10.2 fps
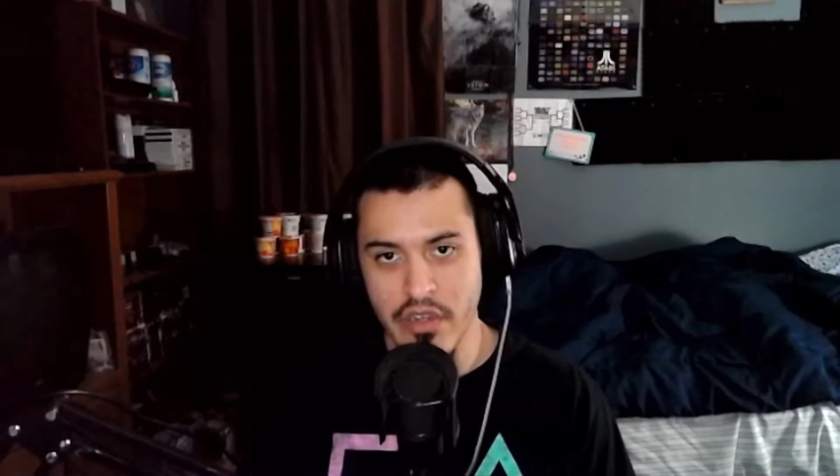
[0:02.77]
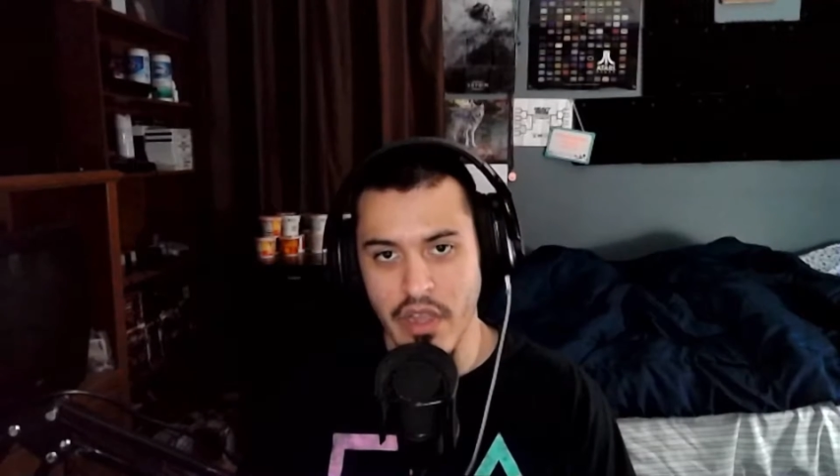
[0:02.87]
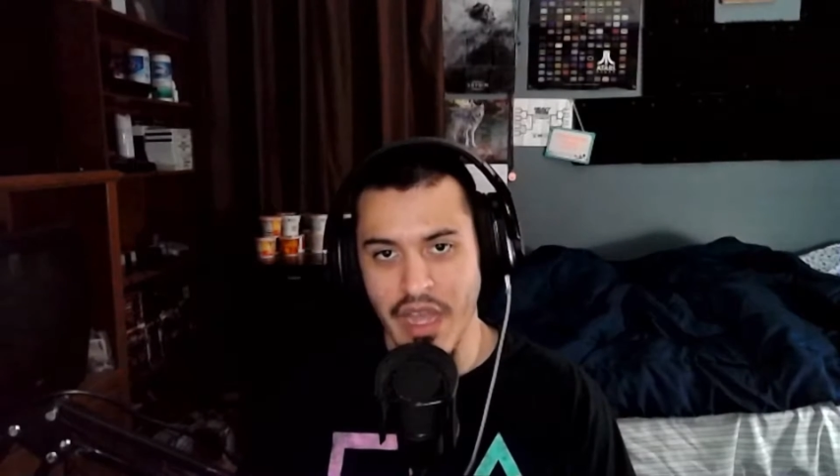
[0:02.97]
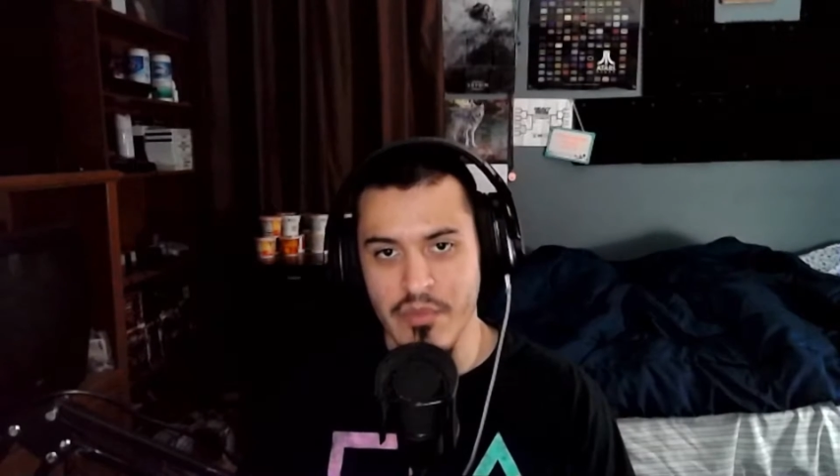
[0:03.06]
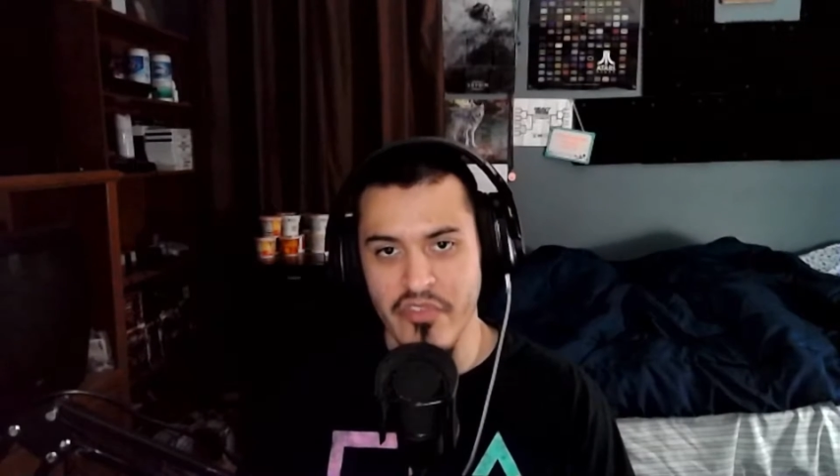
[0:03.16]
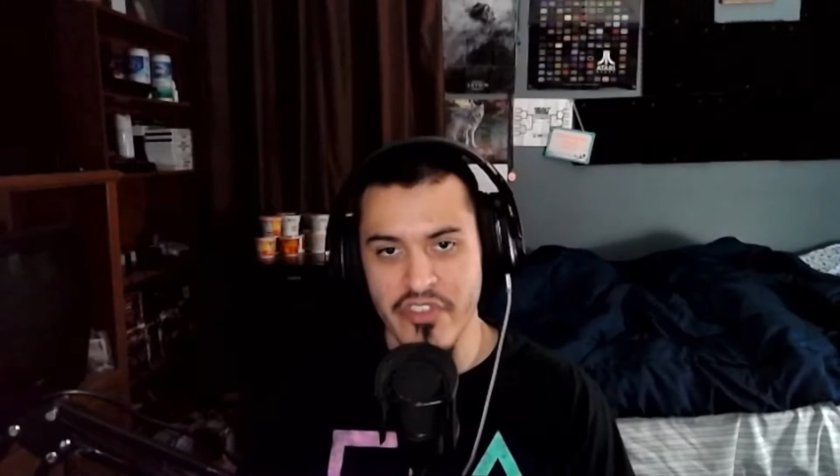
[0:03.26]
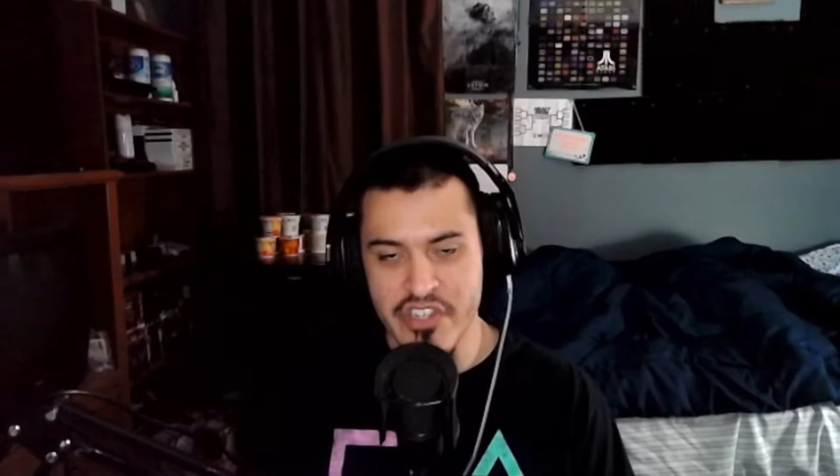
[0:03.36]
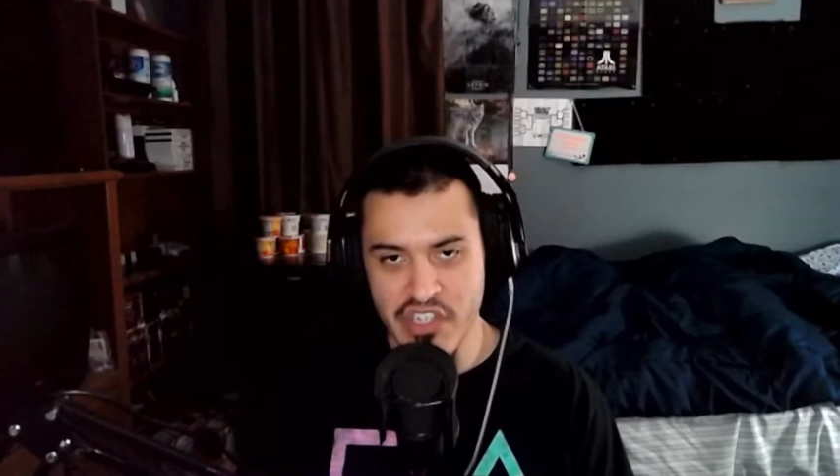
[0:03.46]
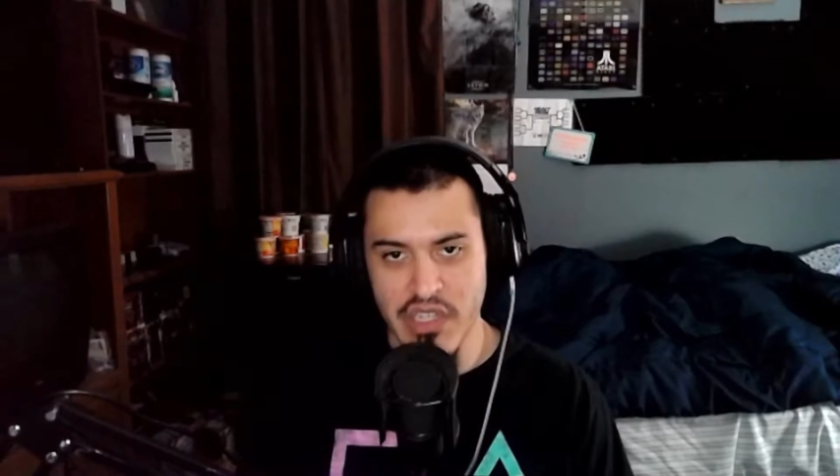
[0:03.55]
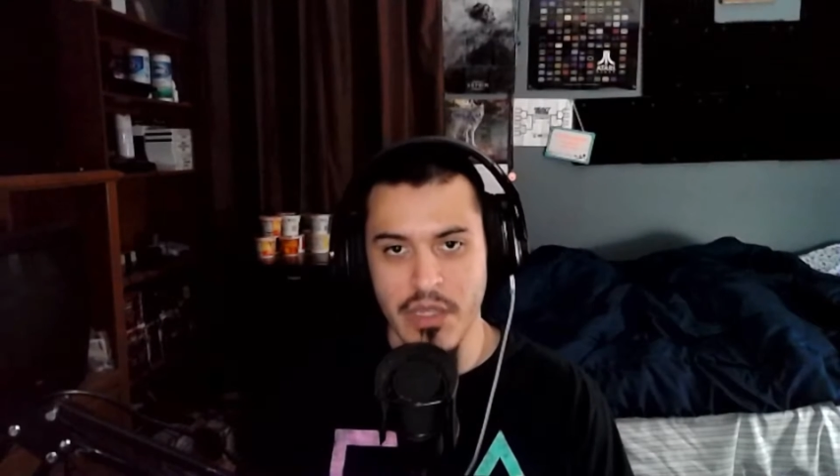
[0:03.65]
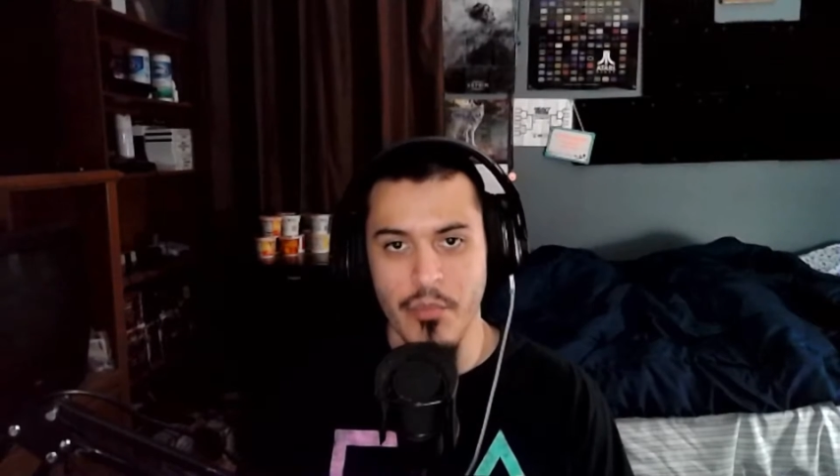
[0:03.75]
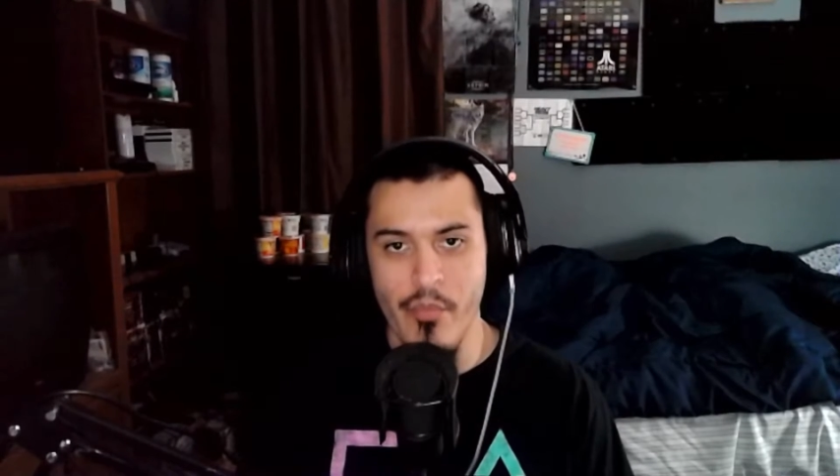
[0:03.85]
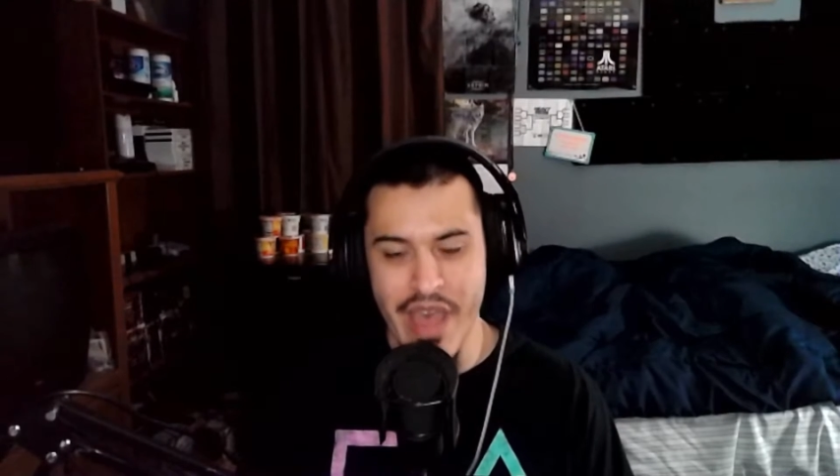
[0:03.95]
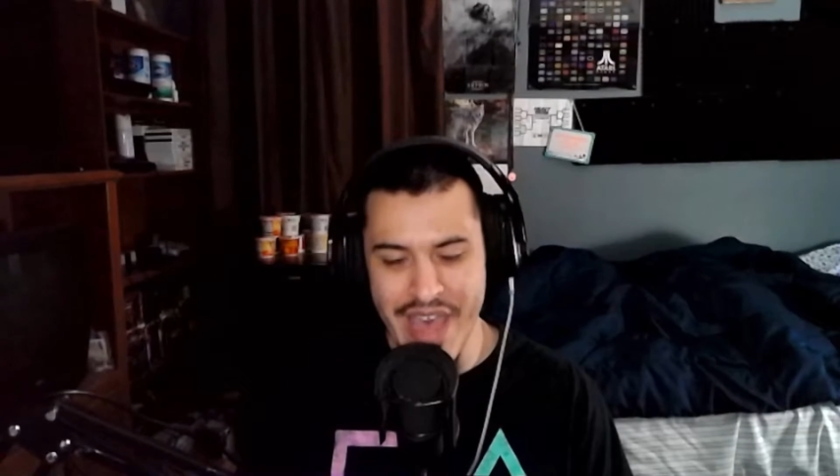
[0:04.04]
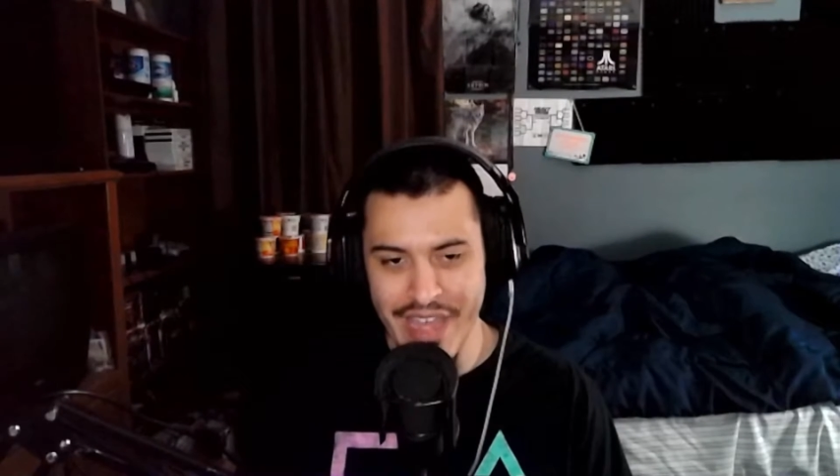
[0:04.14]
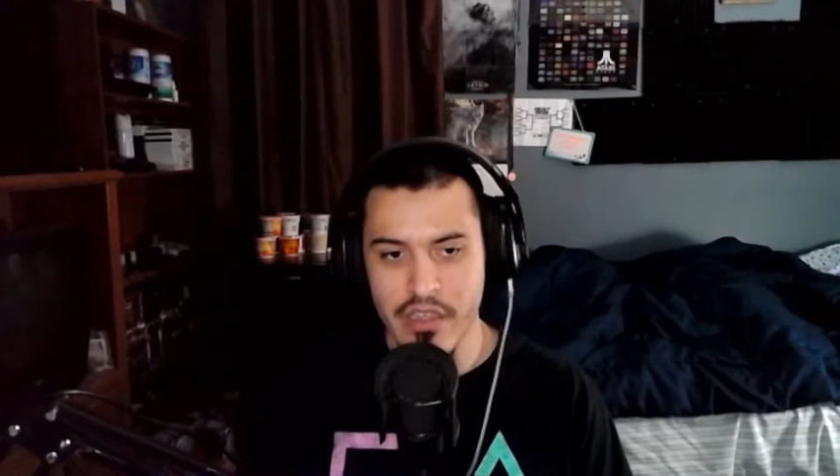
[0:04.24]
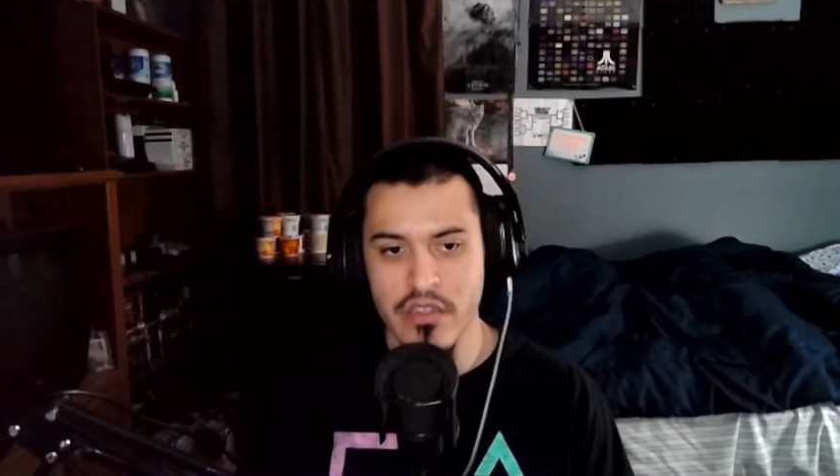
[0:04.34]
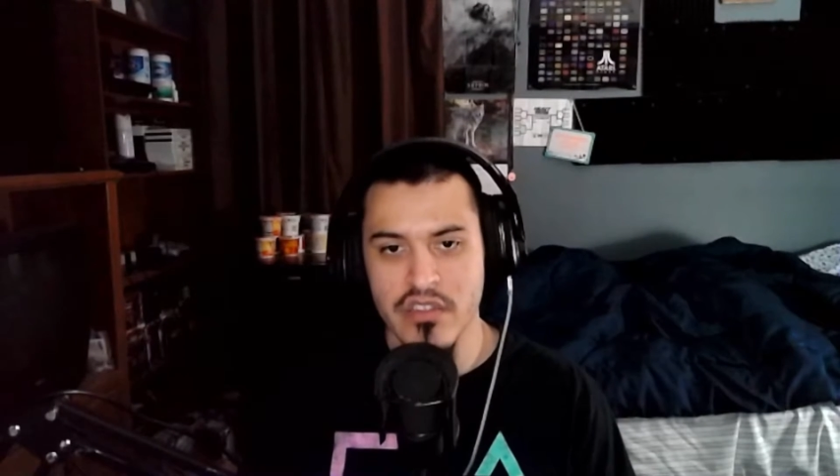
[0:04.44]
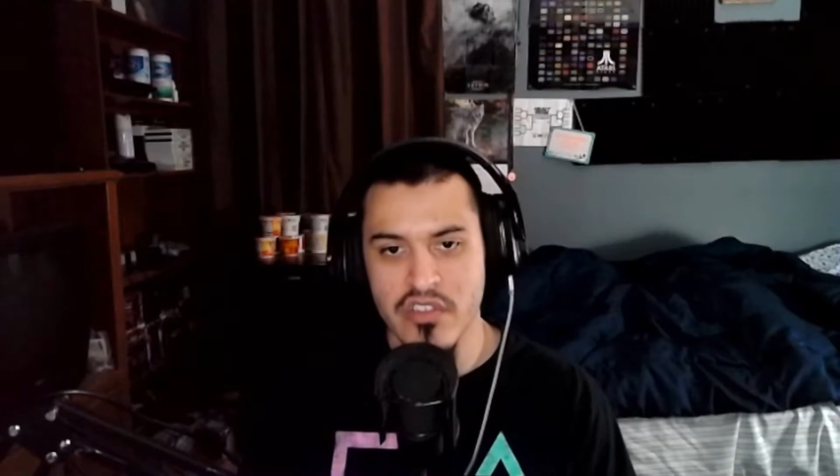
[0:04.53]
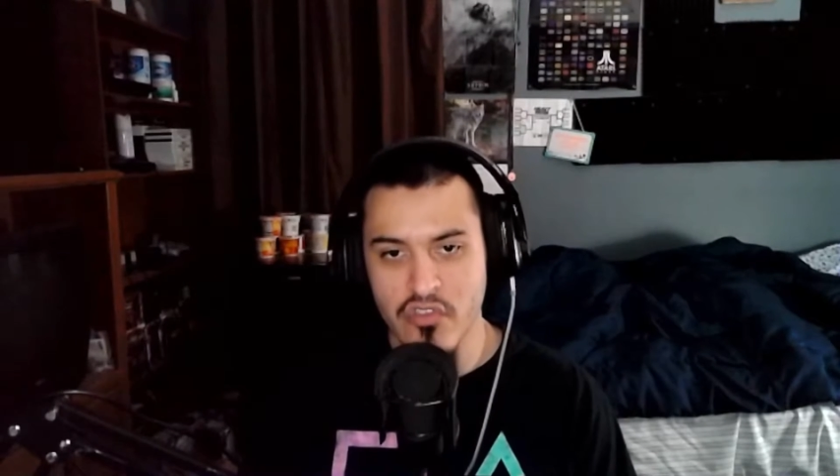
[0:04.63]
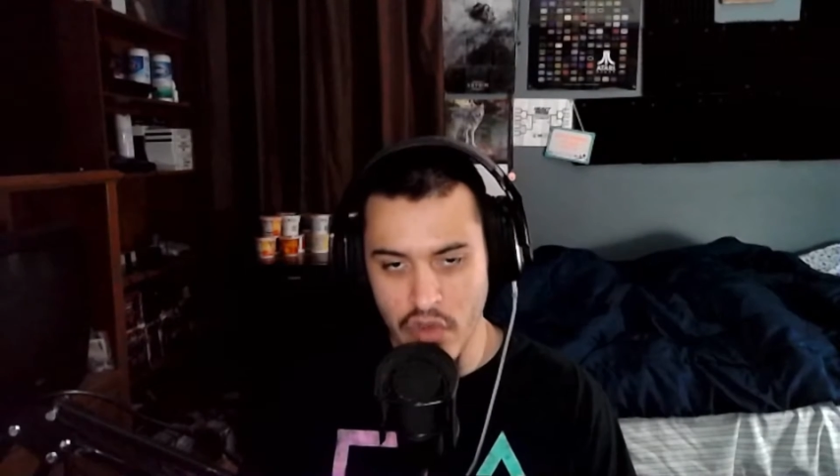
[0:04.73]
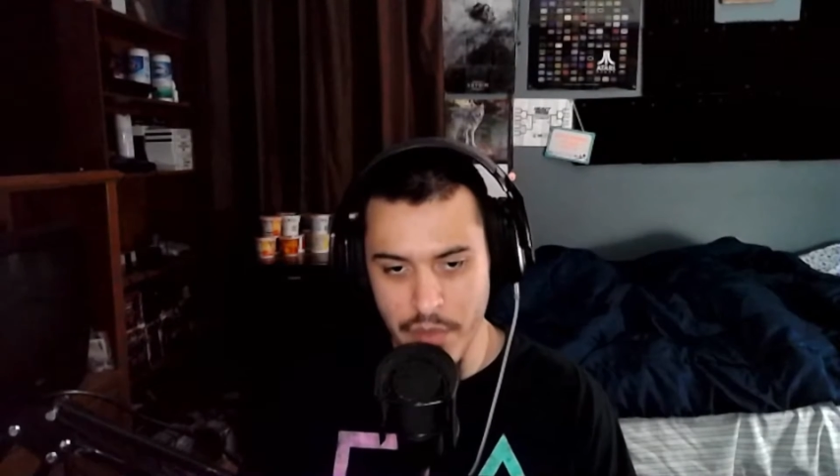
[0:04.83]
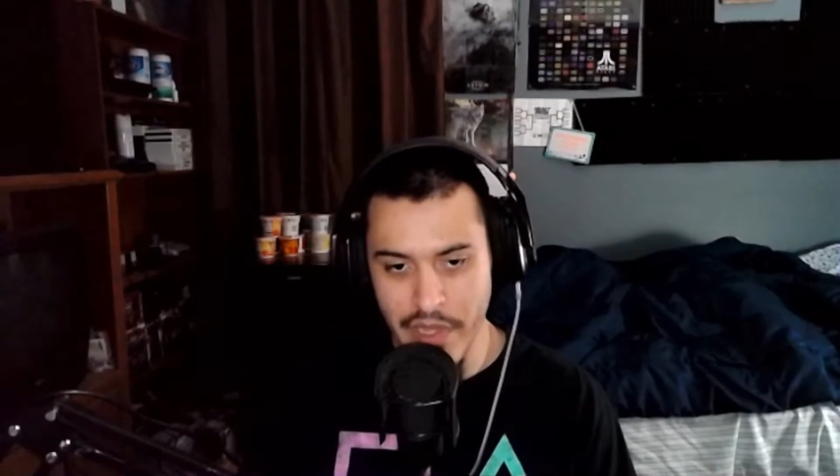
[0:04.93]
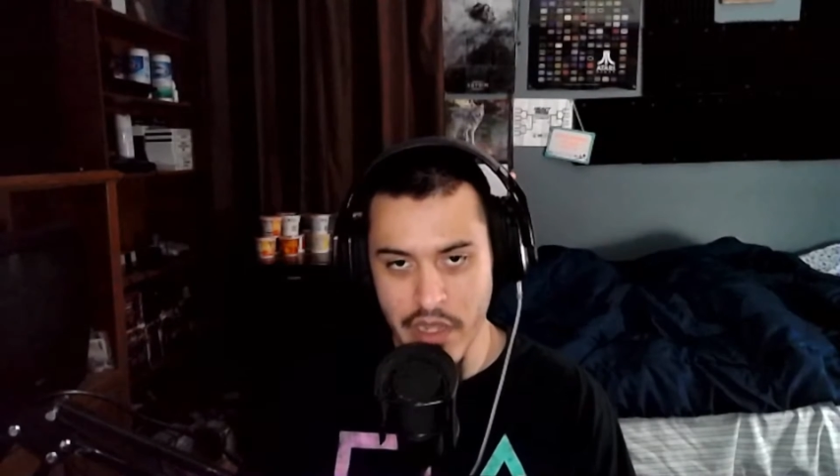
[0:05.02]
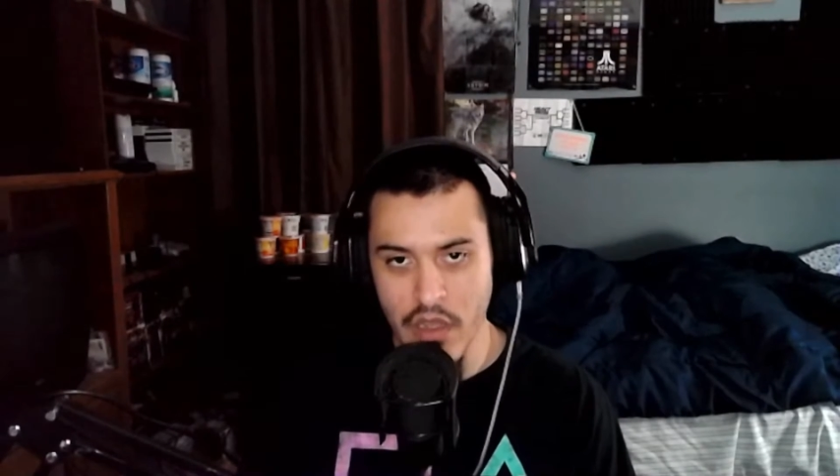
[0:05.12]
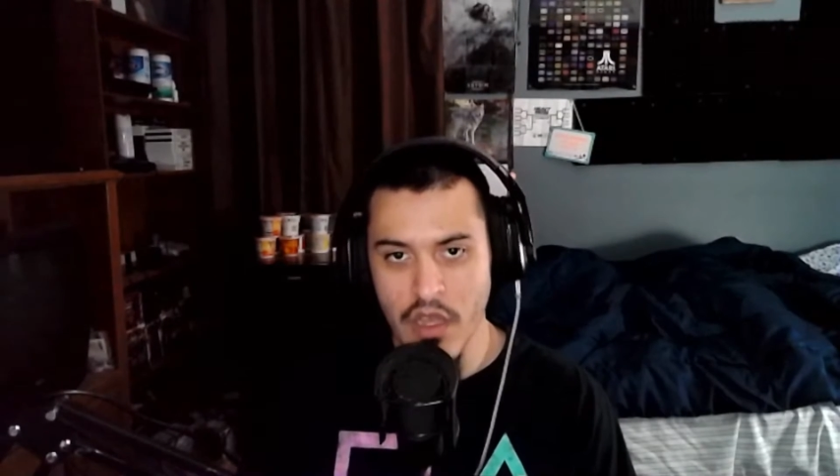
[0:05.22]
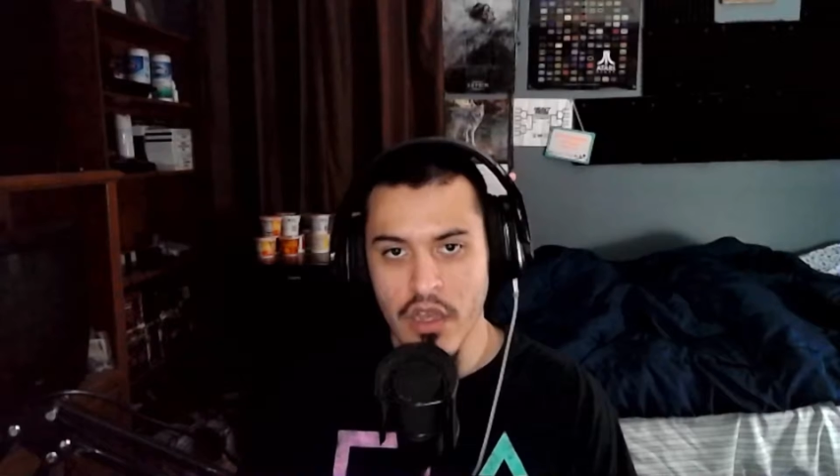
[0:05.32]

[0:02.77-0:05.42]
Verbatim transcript: I'm officially back streaming